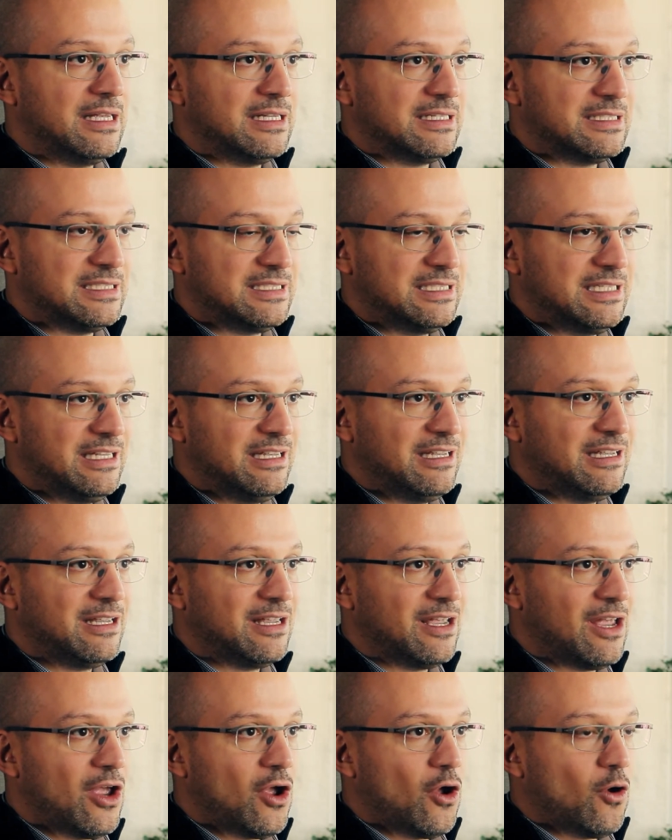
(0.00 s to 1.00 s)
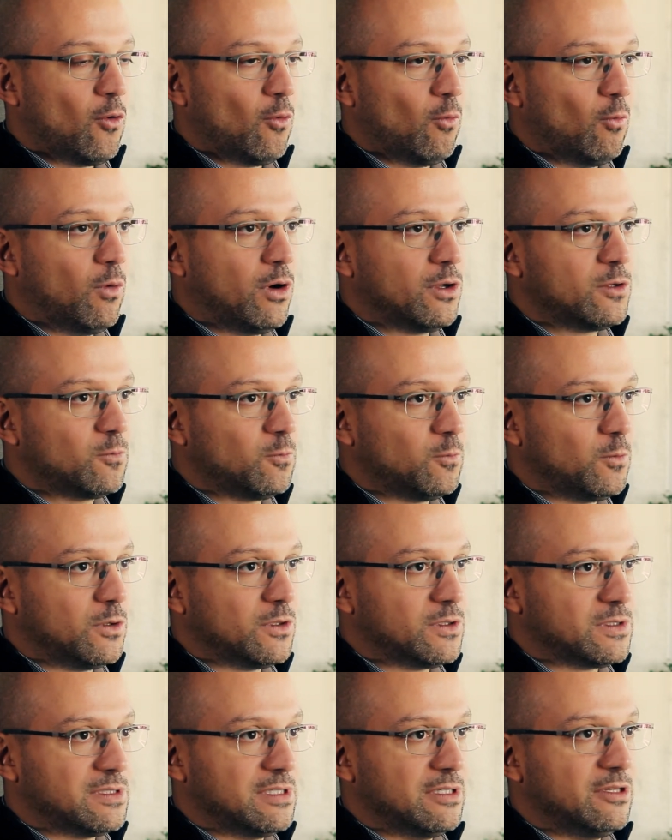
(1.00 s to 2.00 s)
see what
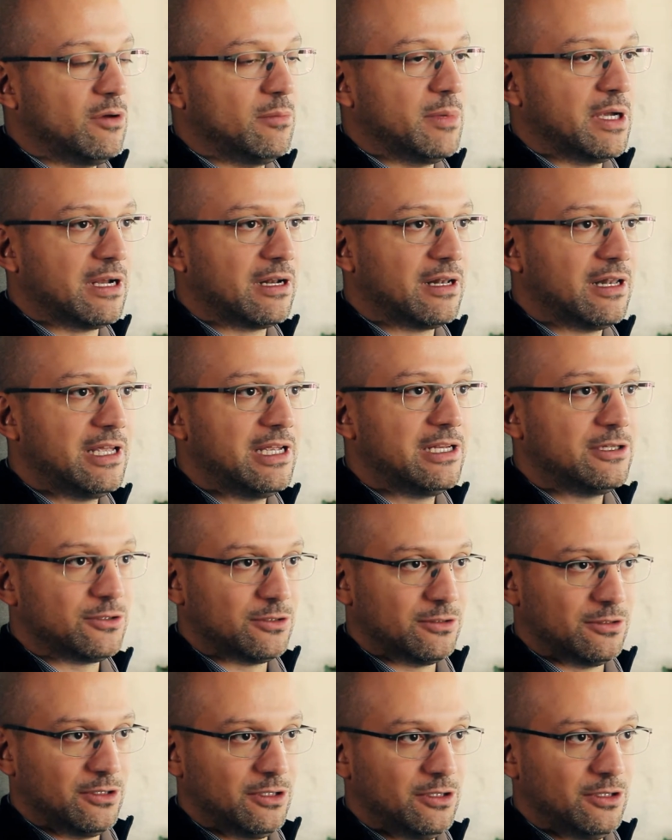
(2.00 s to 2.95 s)
was the nomenclature